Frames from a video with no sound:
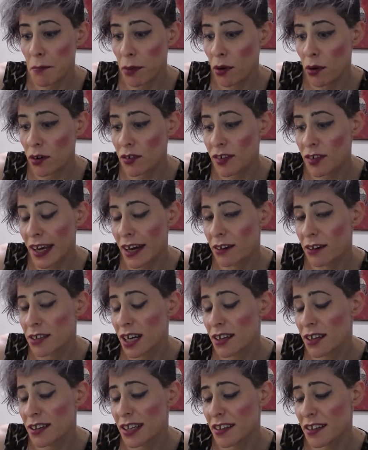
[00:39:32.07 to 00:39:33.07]
bogged down
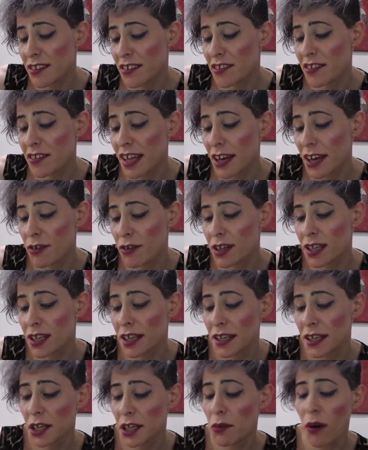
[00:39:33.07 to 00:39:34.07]

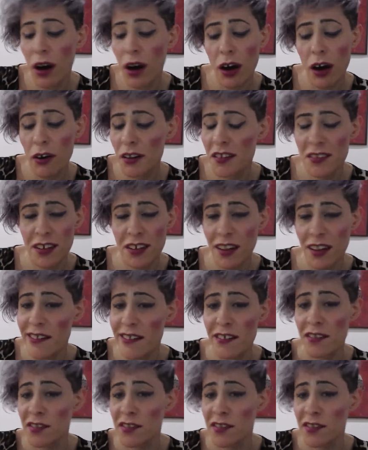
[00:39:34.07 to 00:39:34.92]
unnecessarily. You are in such a